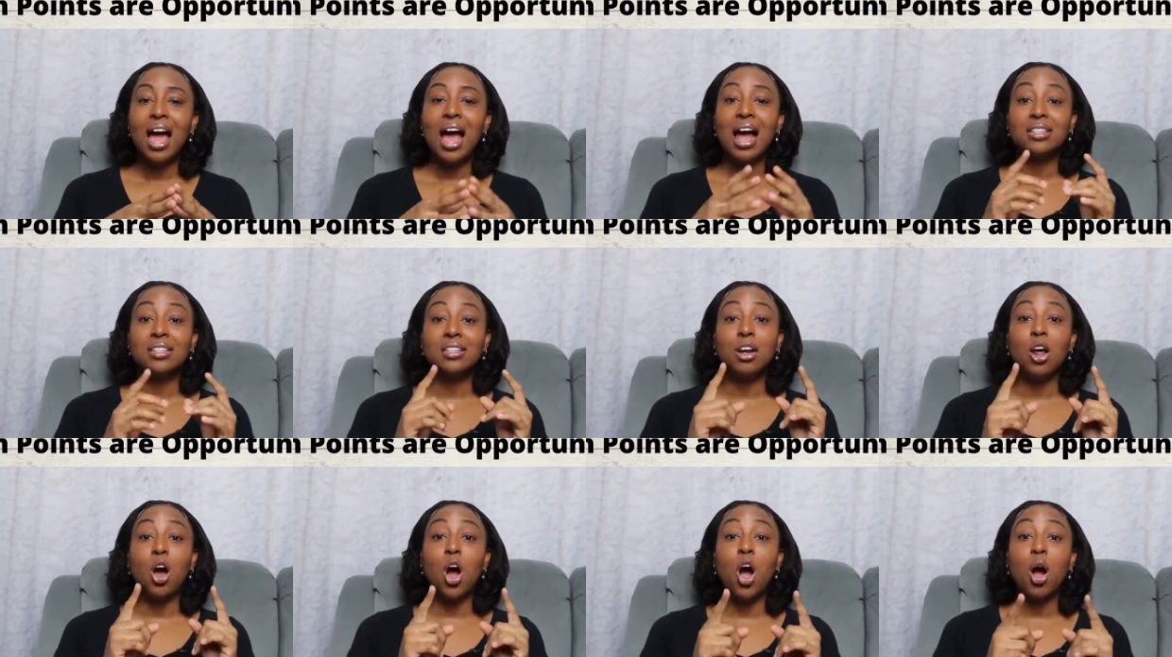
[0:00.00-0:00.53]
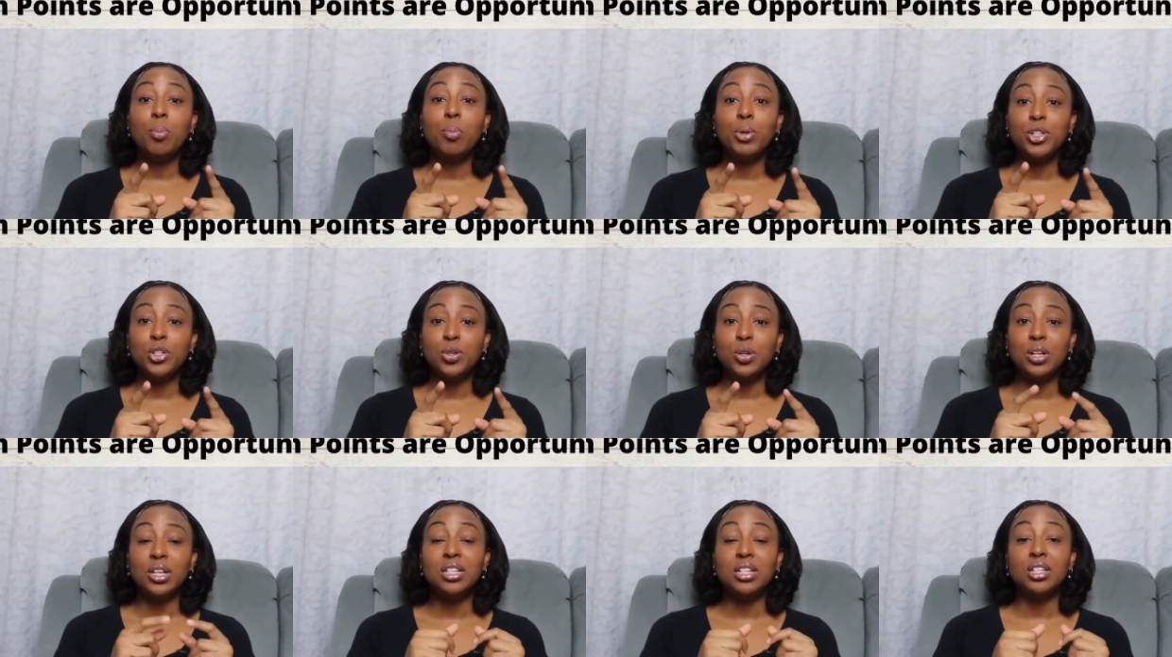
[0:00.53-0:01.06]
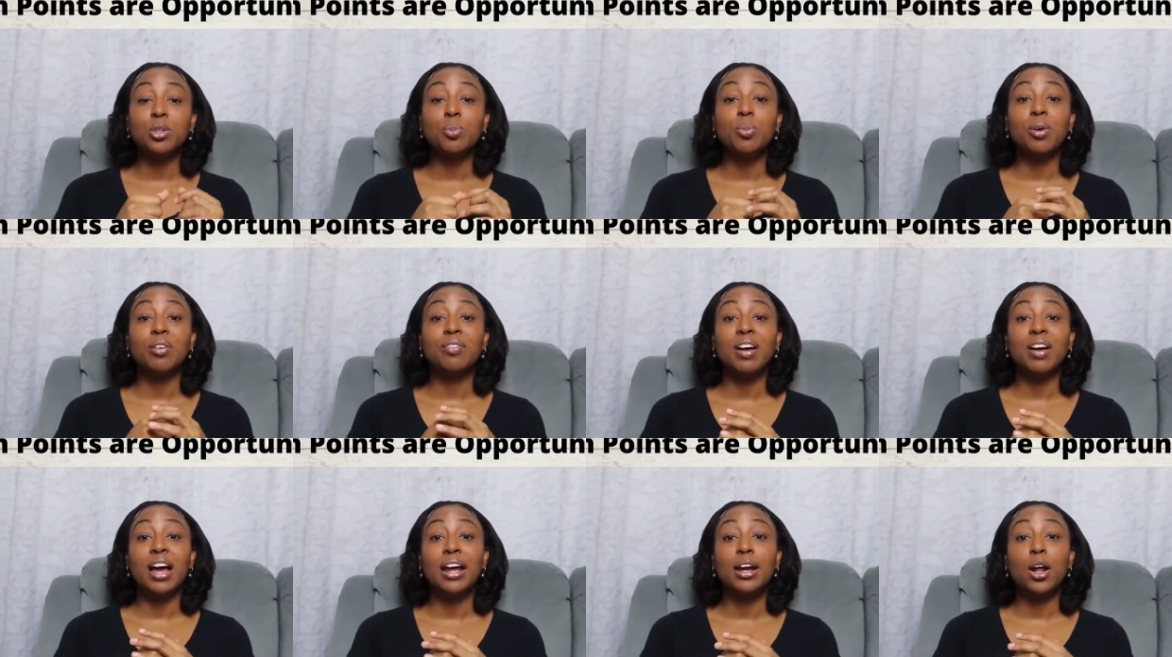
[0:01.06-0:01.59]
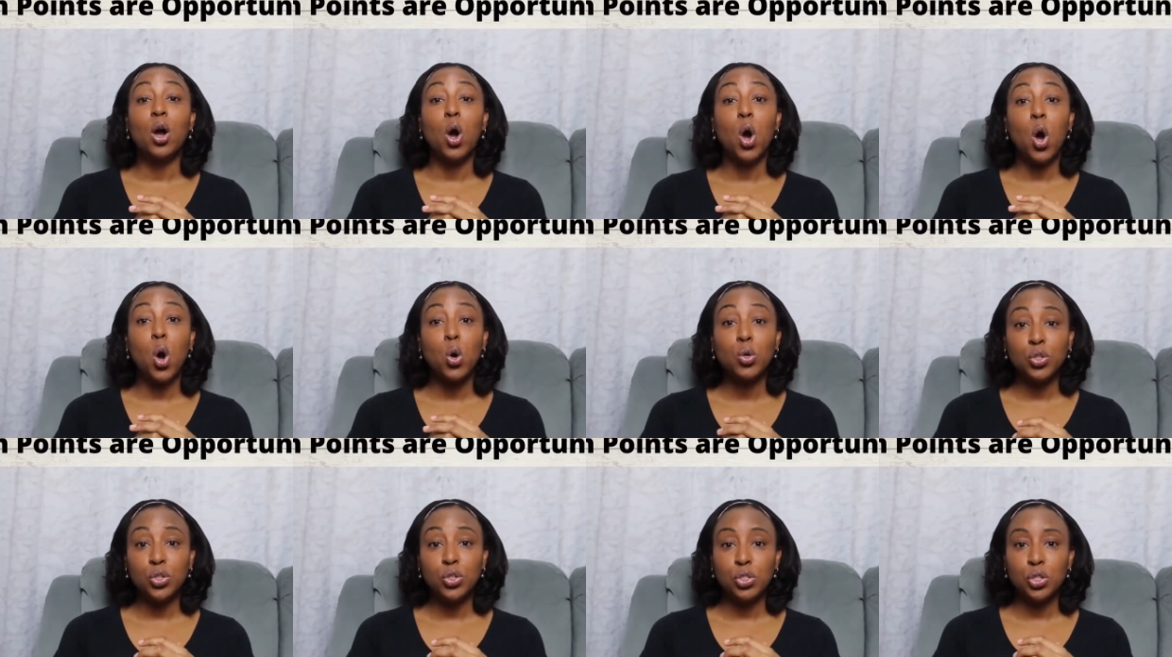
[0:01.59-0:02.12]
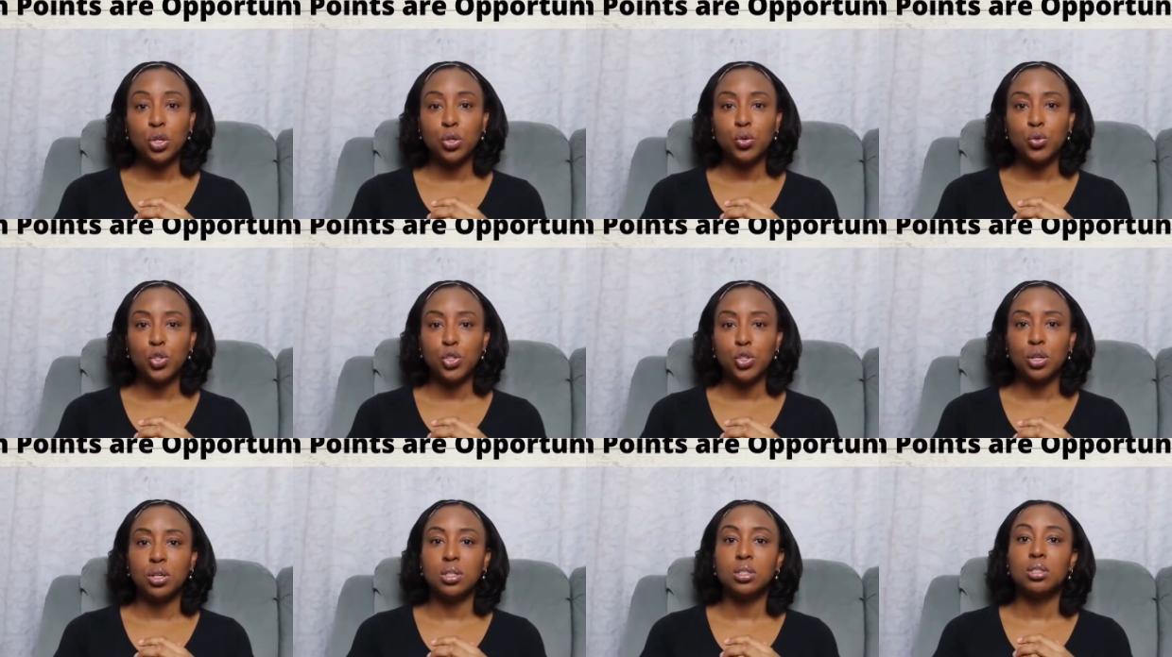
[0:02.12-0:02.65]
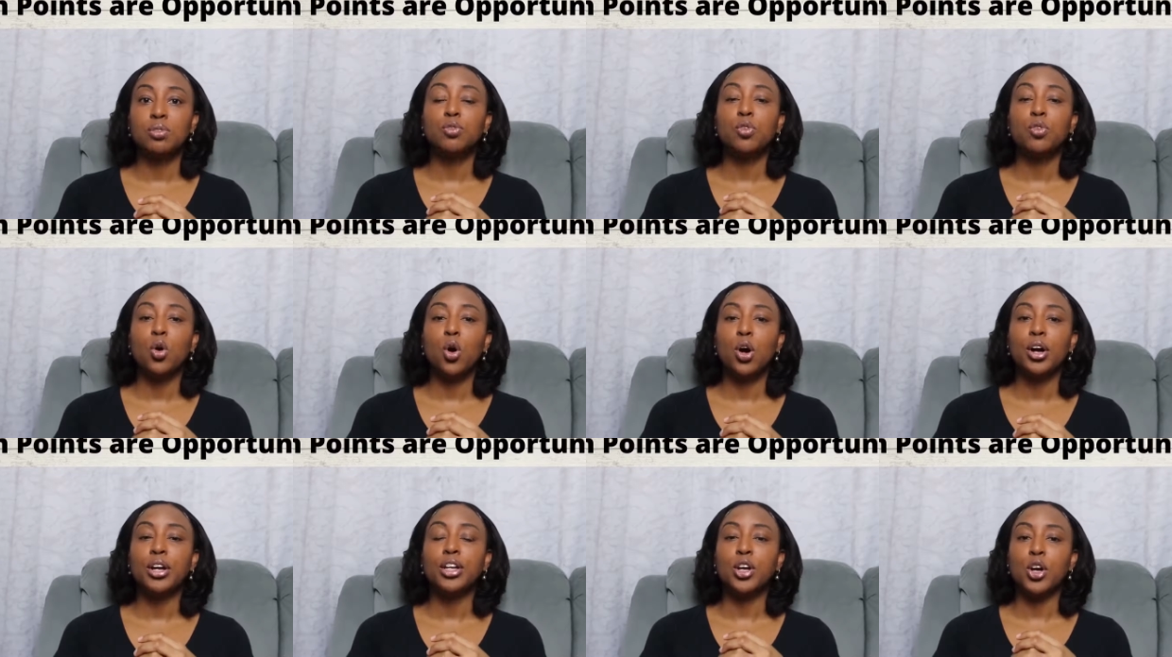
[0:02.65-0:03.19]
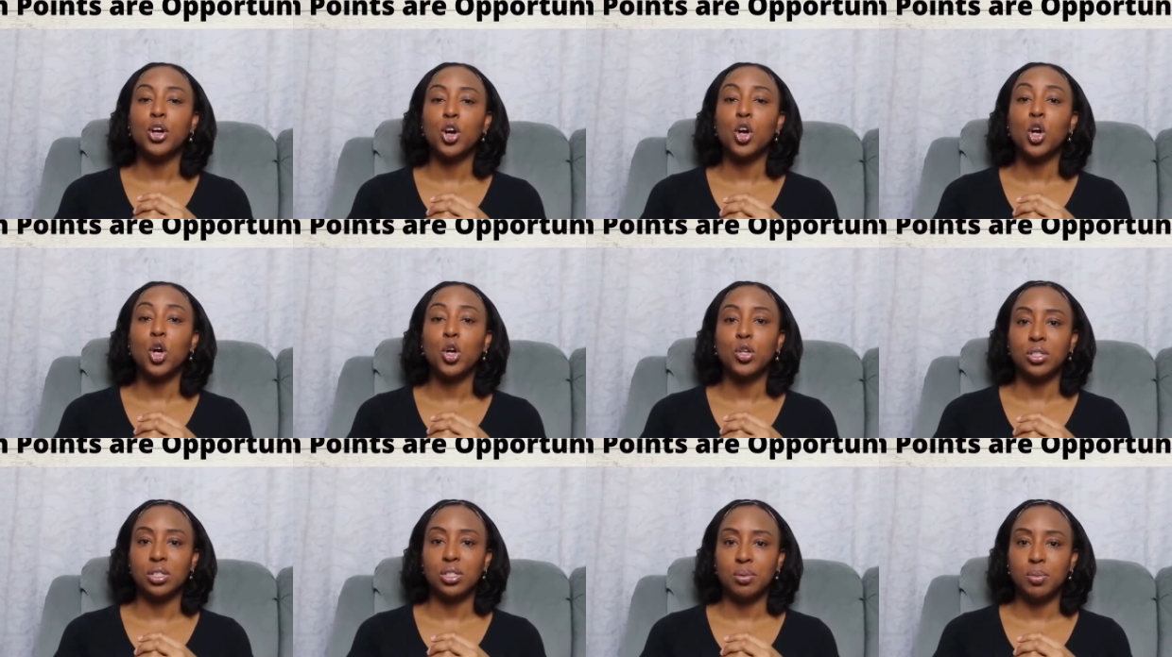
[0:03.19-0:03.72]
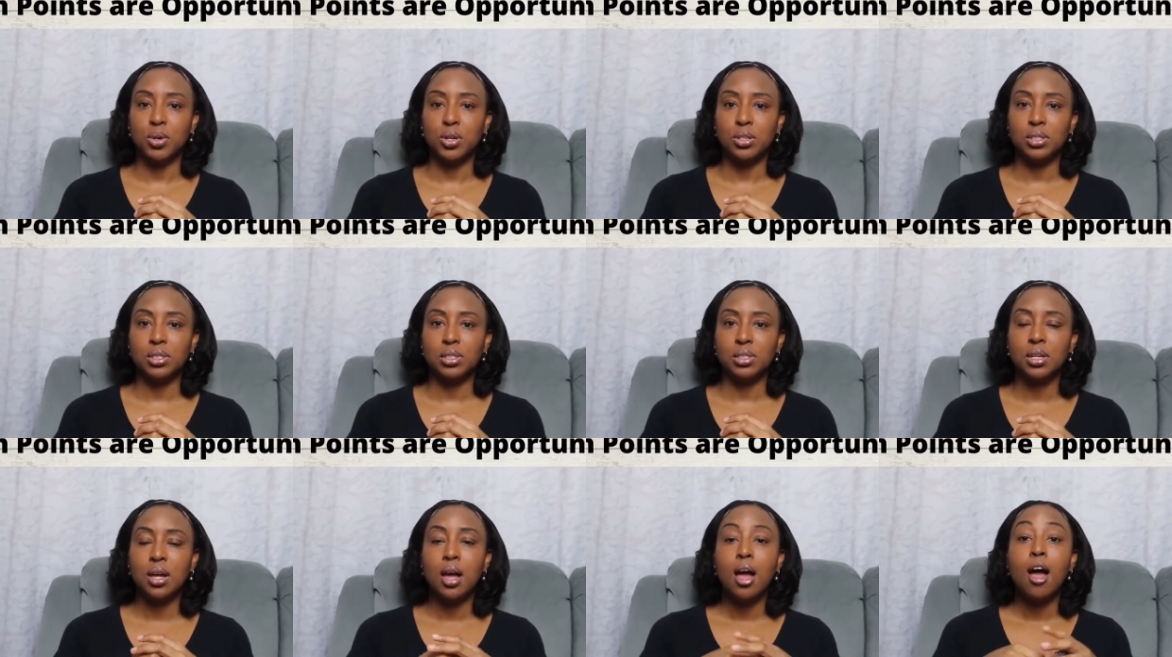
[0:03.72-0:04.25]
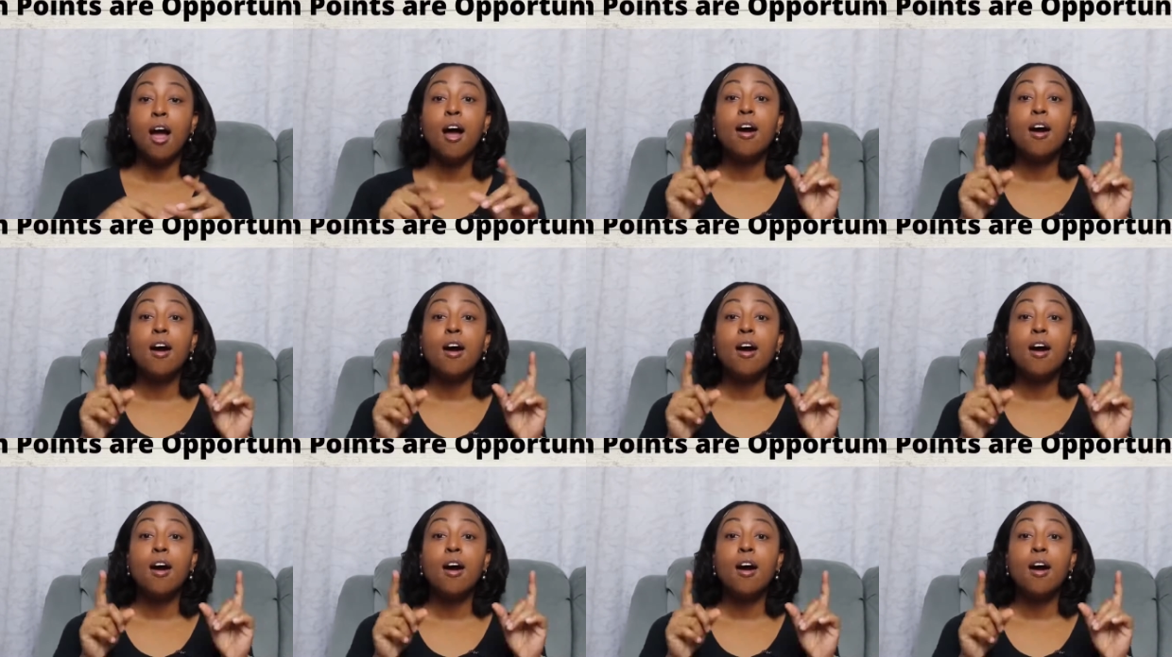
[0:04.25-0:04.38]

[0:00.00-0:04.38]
as an opportunity to provide how-to solutions for your customers.